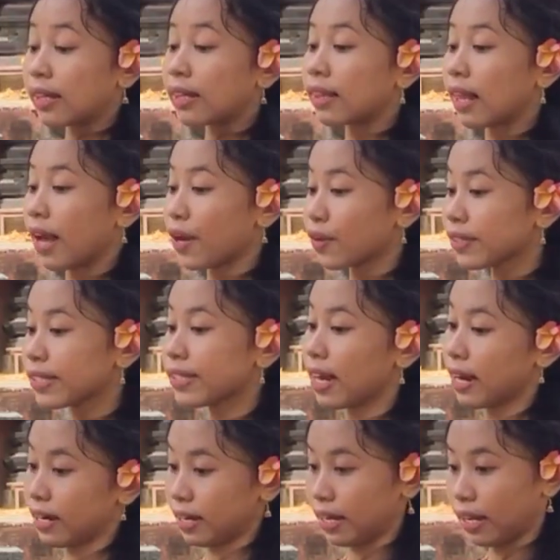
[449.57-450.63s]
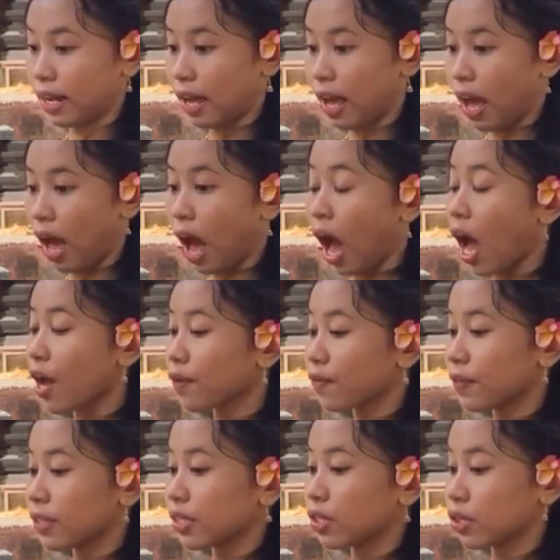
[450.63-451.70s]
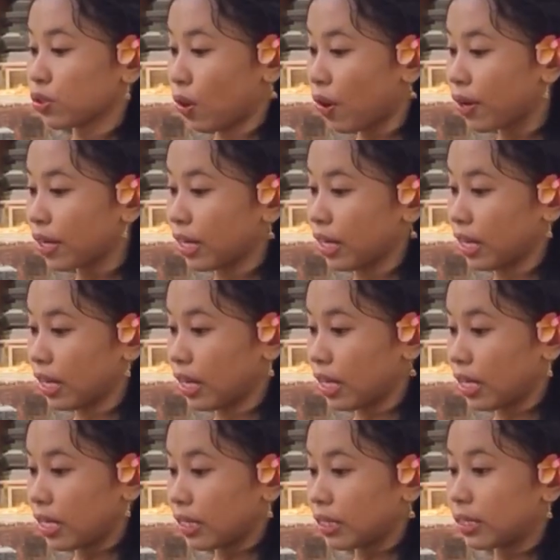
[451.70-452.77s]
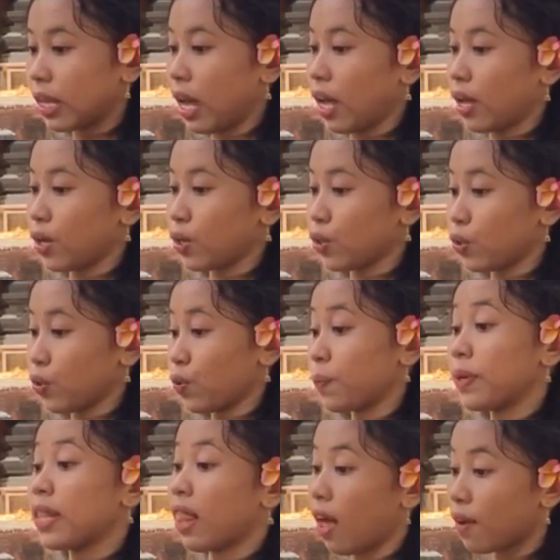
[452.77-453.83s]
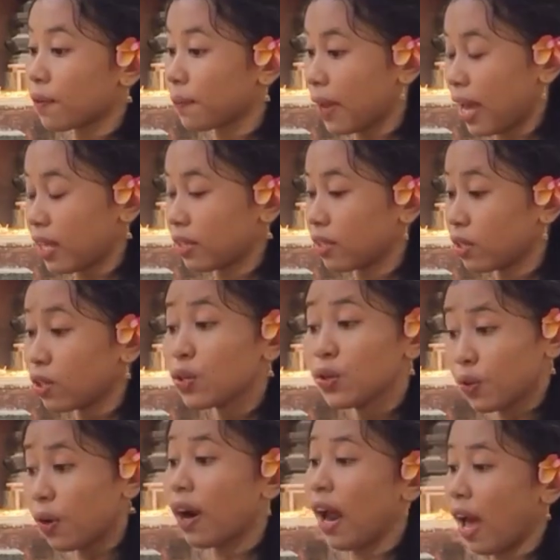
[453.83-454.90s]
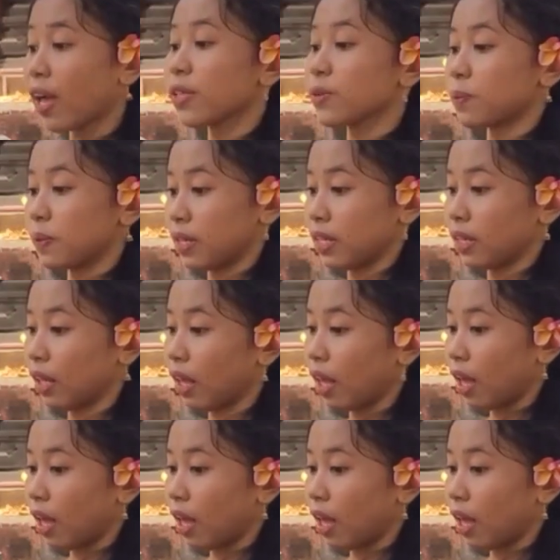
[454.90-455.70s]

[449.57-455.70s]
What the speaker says: Lion Shari, I feel sorry that your beloved man, your husband,